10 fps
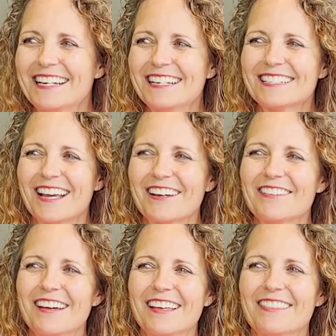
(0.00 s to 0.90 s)
So
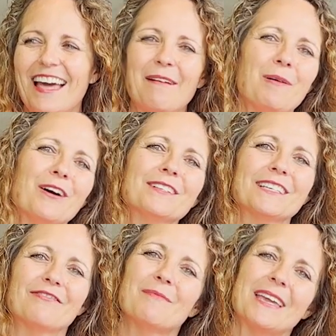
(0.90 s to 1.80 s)
that party
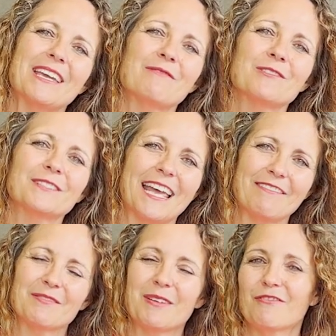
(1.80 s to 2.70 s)
for me will stay
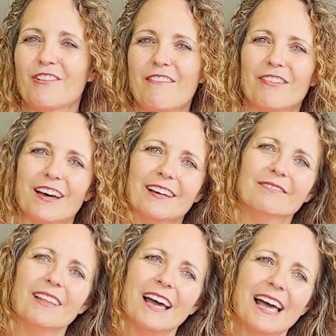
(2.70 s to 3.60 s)
with me forever.
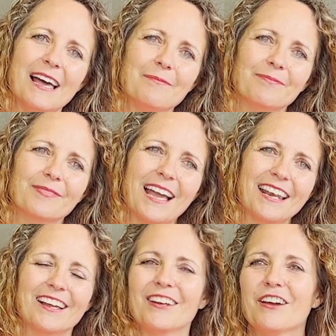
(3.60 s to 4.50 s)
And
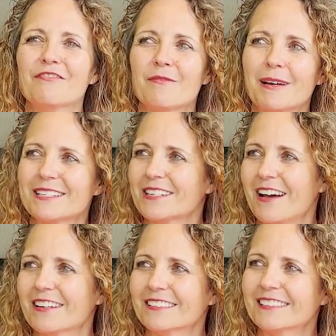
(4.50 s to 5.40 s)
I know for my
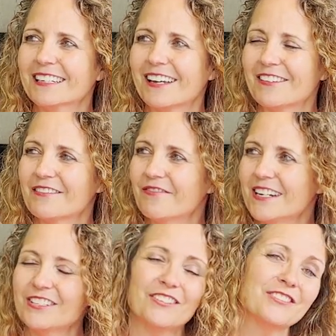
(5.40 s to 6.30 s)
son, you know,
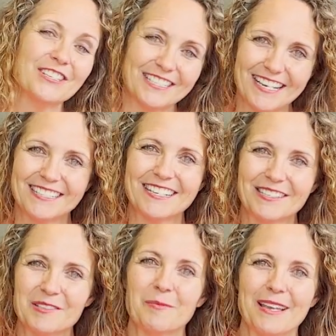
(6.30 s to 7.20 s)
finishing your GCSEs
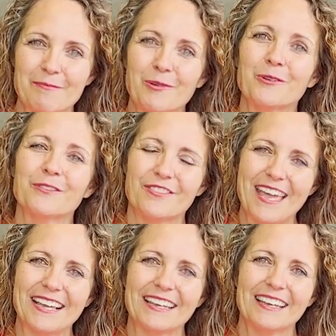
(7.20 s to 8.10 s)
is a big important
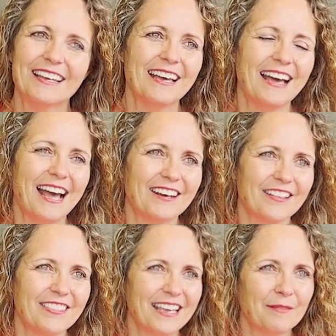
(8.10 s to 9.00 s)
thing. And I
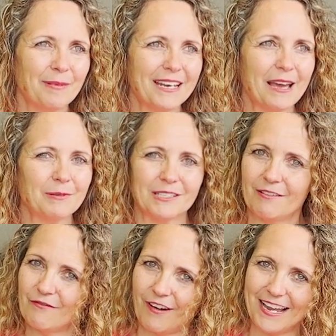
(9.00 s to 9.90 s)
think being able to
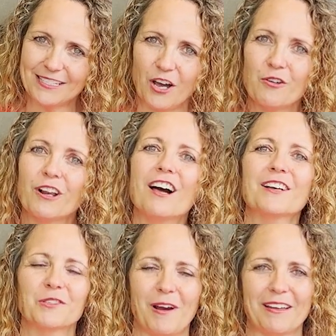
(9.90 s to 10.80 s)
invite his whole
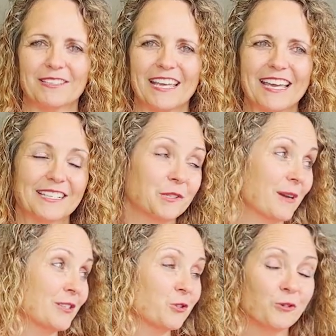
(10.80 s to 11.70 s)
class around here to
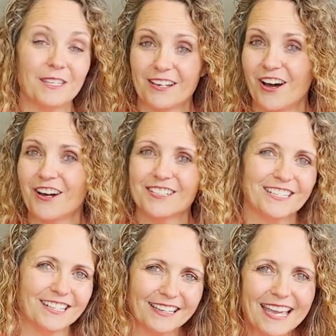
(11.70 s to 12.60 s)
enjoy the garden
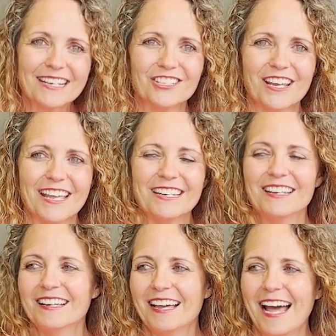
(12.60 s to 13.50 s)
and the kitchen
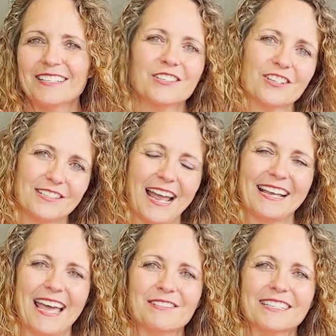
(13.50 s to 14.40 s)
and to just hang
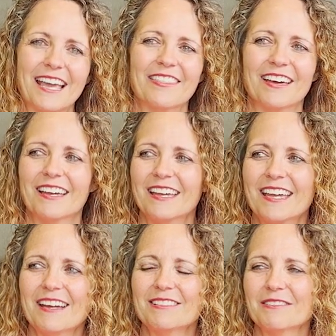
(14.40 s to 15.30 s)
out together,
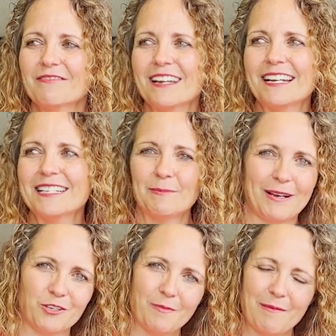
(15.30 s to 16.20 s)
it was a really
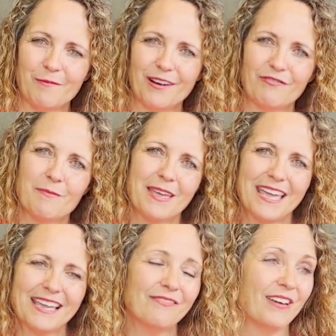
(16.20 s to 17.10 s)
special memory for
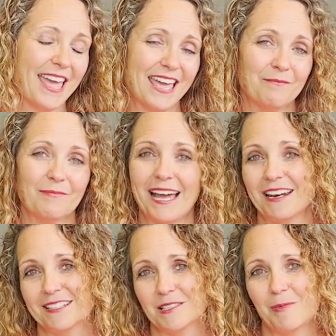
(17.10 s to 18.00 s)
me, for him, and
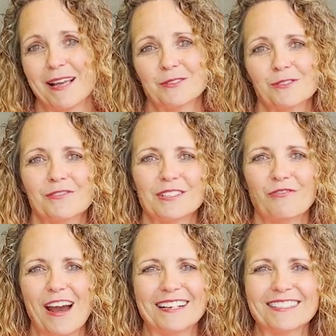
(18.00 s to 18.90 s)
I suspect all of his
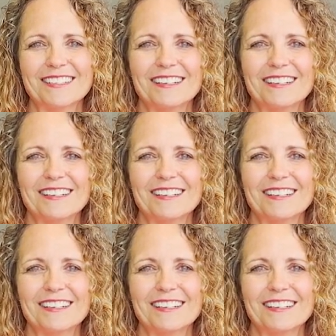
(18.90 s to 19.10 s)
friends.